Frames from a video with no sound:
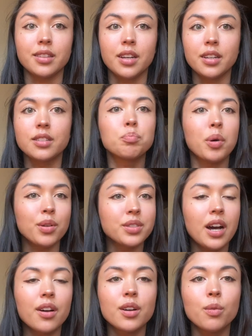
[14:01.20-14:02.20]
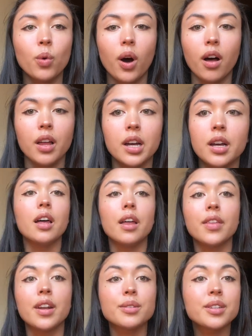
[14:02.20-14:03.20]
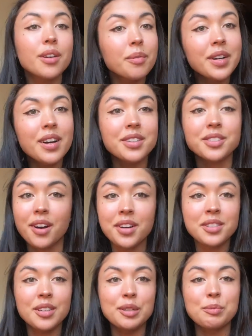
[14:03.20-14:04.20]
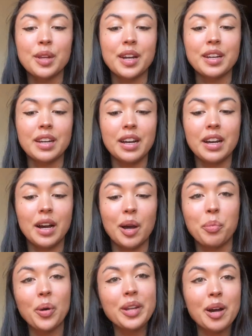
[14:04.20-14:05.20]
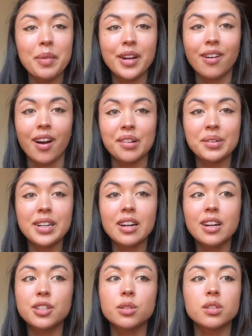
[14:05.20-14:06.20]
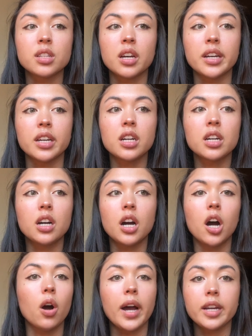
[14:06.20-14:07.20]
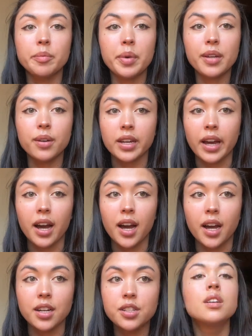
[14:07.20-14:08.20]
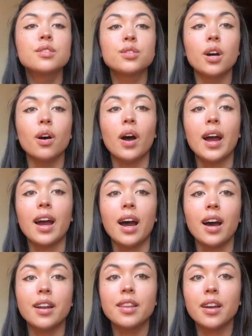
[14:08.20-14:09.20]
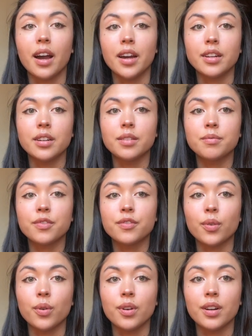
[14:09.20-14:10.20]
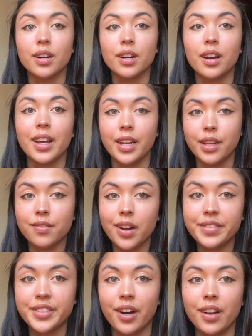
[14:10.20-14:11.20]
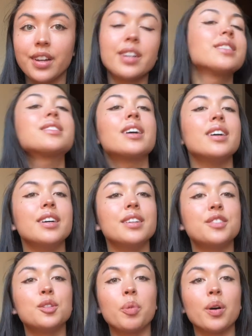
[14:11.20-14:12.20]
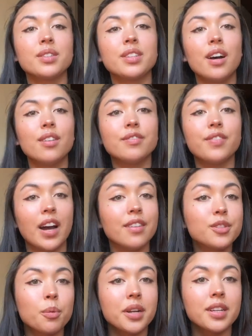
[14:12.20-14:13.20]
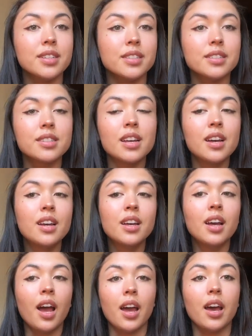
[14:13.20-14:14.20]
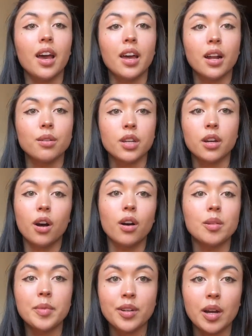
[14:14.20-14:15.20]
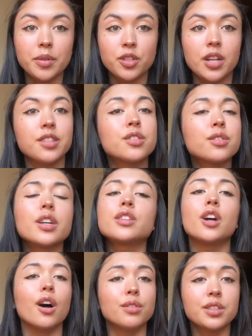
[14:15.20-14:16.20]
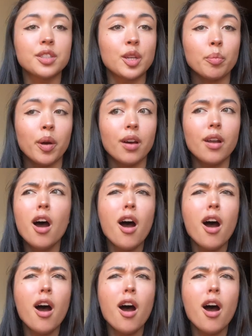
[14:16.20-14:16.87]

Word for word: this. Pulls out her wallet. And then I was like, oh my gosh, awesome. Like I pulled out my card reader and she was like, oh, I can pay you in cash. So I had the item for $85 and she pulls out 520s and I was like, oh, let me grab you change. She's like, no, just keep it.